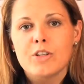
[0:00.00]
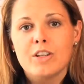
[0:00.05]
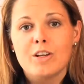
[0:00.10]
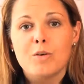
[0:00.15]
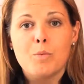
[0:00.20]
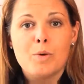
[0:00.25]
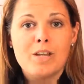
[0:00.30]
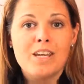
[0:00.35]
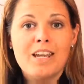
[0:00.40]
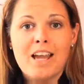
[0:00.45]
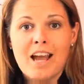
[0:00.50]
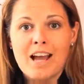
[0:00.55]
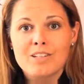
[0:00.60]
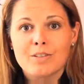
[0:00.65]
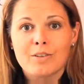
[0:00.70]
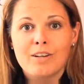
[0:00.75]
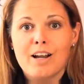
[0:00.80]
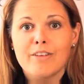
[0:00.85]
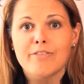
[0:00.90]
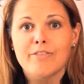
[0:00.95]
so that we
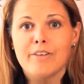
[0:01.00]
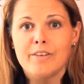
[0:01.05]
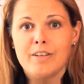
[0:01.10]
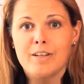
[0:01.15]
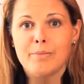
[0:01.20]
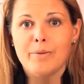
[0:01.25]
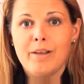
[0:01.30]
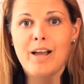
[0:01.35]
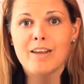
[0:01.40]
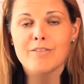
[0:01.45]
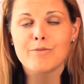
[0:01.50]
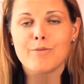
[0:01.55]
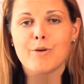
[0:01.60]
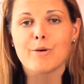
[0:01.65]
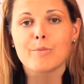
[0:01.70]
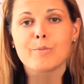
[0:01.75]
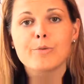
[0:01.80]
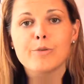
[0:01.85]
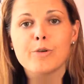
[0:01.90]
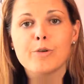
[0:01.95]
as crowdfunding
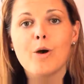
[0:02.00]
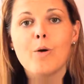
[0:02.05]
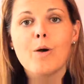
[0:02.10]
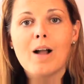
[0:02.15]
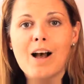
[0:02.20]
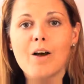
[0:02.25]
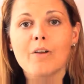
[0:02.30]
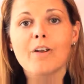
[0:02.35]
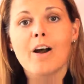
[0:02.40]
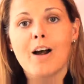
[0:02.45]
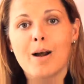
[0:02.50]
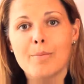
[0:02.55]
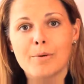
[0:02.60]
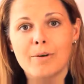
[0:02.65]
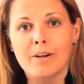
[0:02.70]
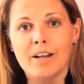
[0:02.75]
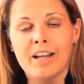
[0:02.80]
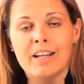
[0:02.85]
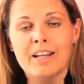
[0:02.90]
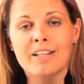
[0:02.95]
platforms know how to
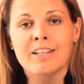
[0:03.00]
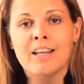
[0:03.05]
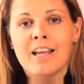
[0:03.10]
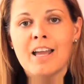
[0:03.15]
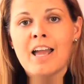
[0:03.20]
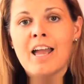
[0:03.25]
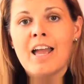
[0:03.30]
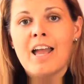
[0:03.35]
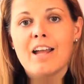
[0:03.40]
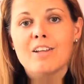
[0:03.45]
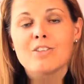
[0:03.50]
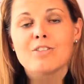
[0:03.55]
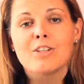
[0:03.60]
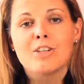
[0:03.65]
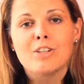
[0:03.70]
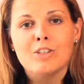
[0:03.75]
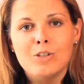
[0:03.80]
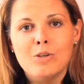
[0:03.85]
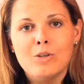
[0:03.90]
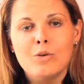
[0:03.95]
operate and so
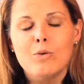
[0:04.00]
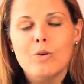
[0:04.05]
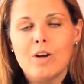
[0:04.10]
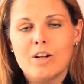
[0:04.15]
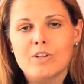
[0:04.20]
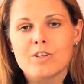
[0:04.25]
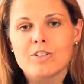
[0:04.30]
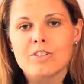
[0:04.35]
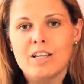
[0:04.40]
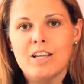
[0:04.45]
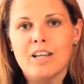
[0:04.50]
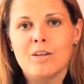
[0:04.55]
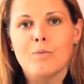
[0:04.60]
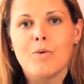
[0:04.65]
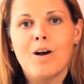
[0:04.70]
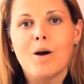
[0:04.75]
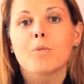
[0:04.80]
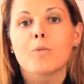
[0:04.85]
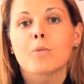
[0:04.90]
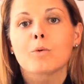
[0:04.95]
that you
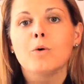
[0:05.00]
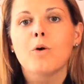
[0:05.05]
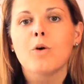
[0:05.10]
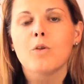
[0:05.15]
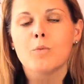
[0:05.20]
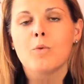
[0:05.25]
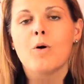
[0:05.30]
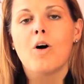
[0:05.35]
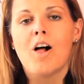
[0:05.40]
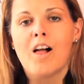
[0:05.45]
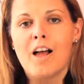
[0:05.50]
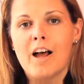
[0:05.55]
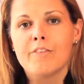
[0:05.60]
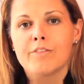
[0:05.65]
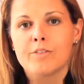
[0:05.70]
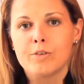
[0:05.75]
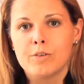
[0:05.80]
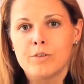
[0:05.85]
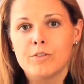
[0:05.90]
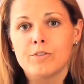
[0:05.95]
understand what rules we'll all
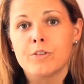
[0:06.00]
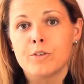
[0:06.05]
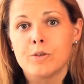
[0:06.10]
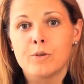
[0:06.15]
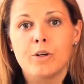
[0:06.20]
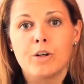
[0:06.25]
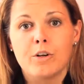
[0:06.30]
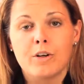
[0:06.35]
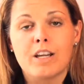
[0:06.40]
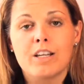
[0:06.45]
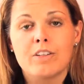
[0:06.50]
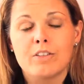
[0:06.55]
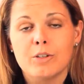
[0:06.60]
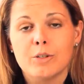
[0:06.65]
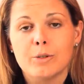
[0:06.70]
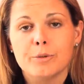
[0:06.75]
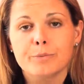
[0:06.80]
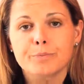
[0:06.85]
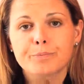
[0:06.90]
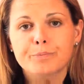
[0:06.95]
have to agree
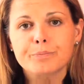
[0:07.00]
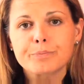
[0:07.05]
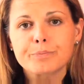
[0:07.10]
to.